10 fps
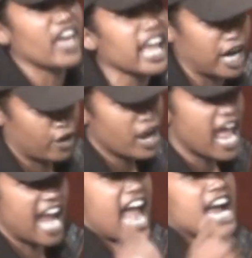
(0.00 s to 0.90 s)
over there
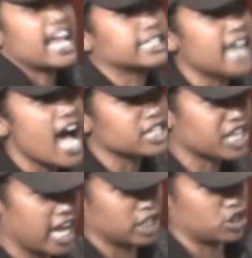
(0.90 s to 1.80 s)
and I gotta
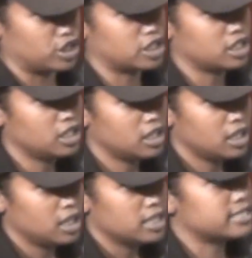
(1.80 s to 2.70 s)
dodge canisters.
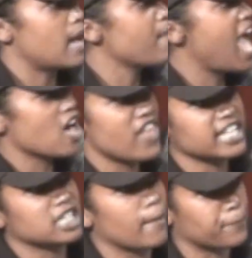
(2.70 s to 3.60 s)
Somehow
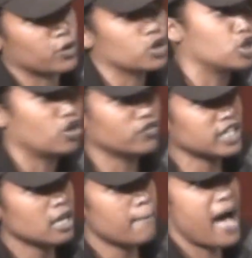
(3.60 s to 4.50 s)
that's an
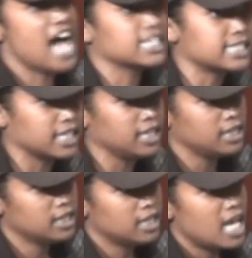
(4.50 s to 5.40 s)
improved policy.
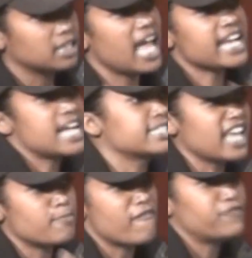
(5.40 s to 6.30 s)
Like
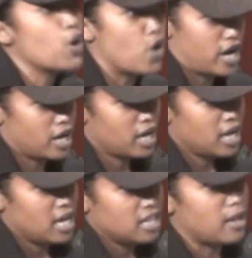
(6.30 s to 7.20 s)
I said before,
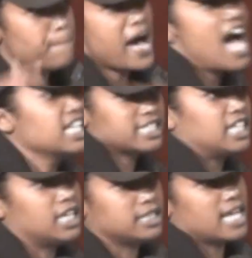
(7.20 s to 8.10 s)
the
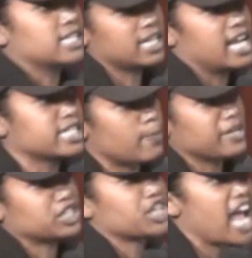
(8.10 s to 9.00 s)
policy doesn't need
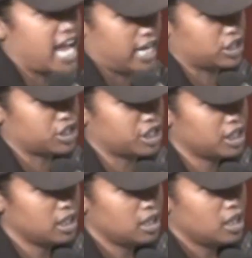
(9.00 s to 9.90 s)
to be changed.
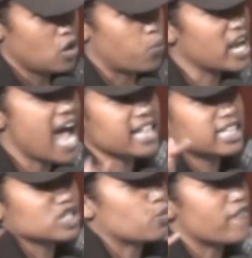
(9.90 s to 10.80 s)
We
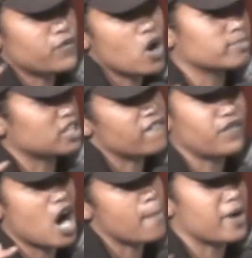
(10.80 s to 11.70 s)
got this reform
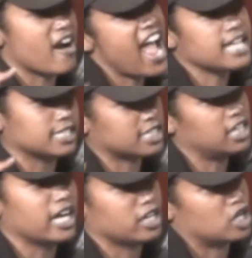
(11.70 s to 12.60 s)
so far if our ass
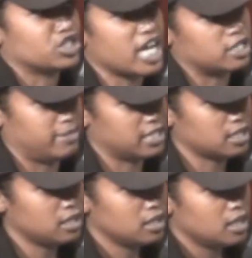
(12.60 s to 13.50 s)
is cut in our judgment.